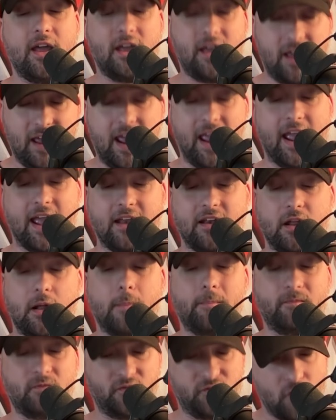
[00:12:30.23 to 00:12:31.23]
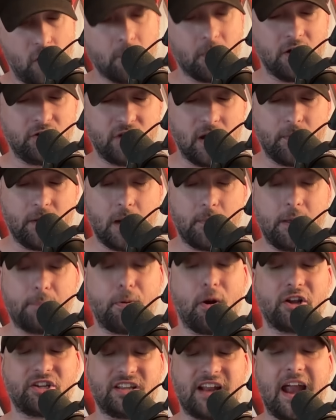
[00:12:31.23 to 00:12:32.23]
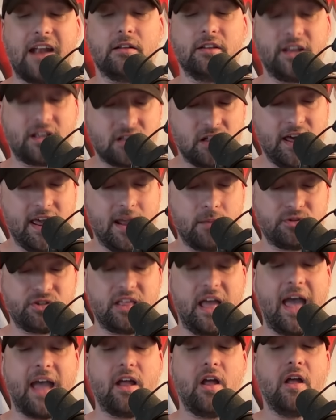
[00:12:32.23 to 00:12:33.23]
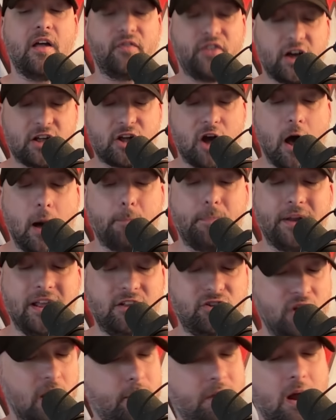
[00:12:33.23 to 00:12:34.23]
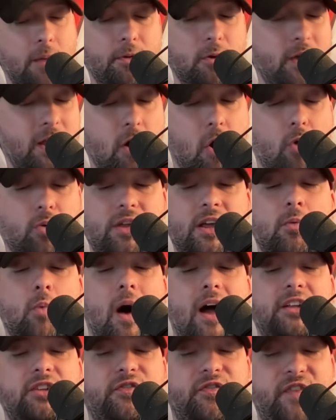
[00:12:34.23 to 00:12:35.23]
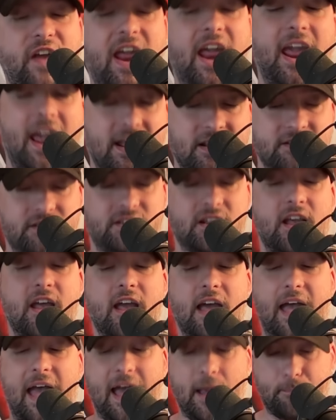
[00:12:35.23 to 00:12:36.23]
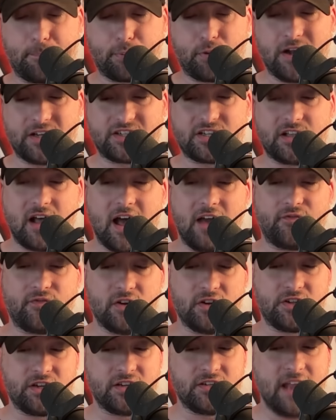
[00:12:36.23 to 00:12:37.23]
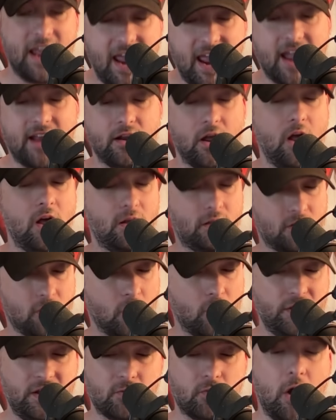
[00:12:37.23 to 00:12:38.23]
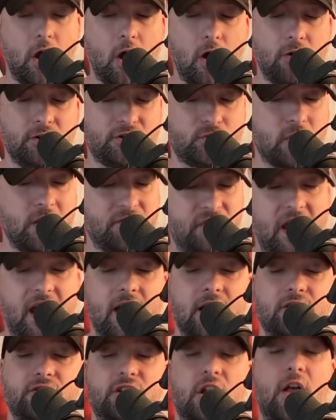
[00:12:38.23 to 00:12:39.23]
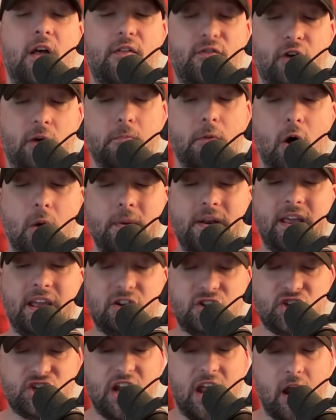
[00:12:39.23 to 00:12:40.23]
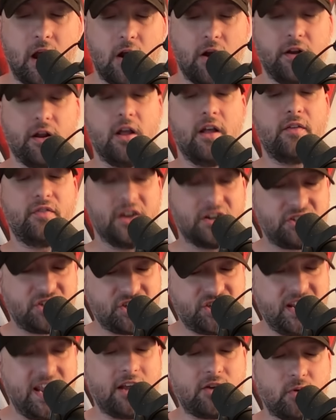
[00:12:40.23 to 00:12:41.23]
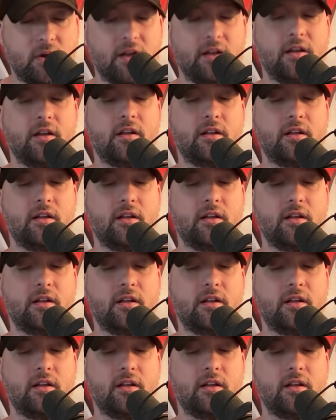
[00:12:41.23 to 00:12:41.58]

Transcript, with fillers: And former WWE personality claims that the company WWE only wants fans at press conferences. And Cody Rhodes reveals the moment he shared the secret